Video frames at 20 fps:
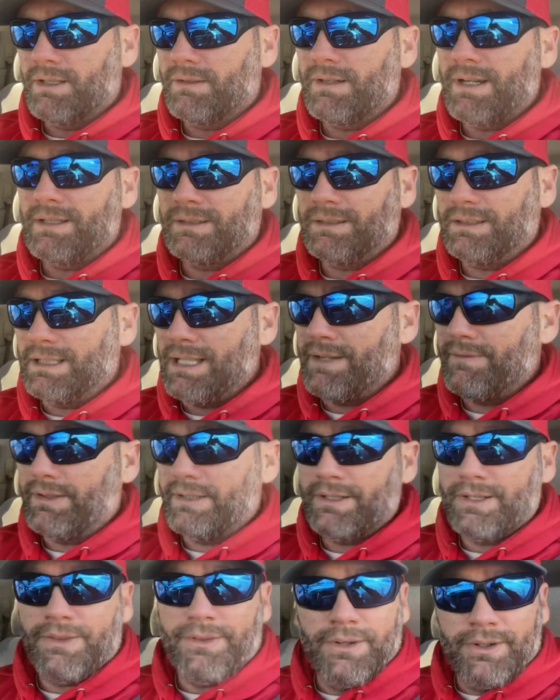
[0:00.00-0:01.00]
around
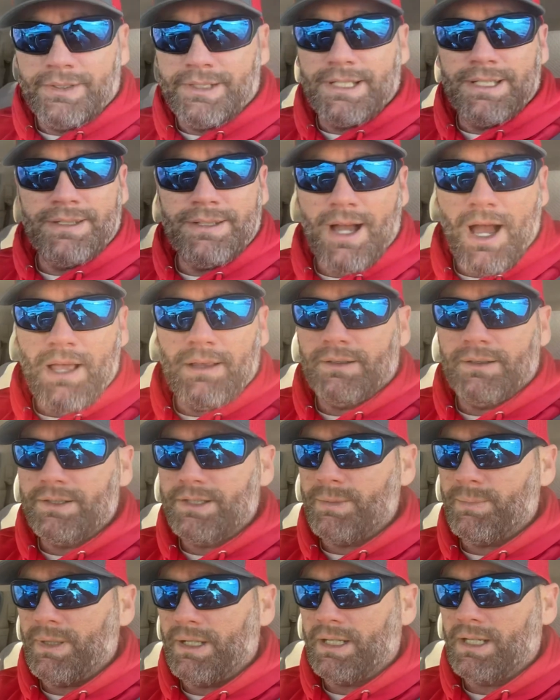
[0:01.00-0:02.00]
$11 to
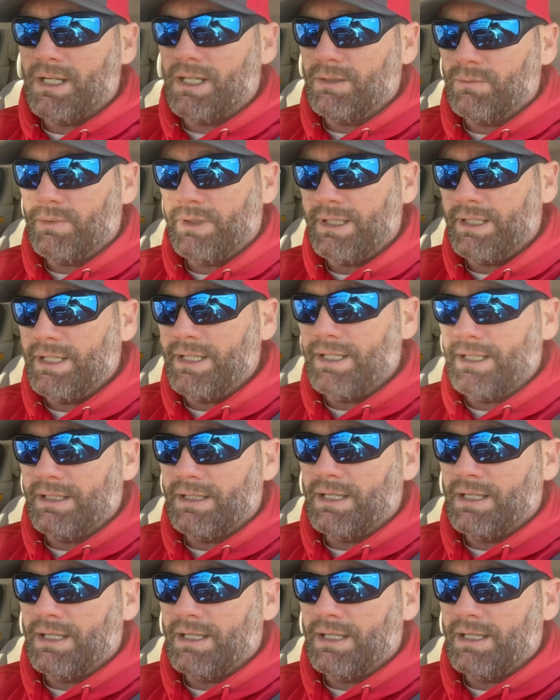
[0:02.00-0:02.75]
$13 depending on what you get.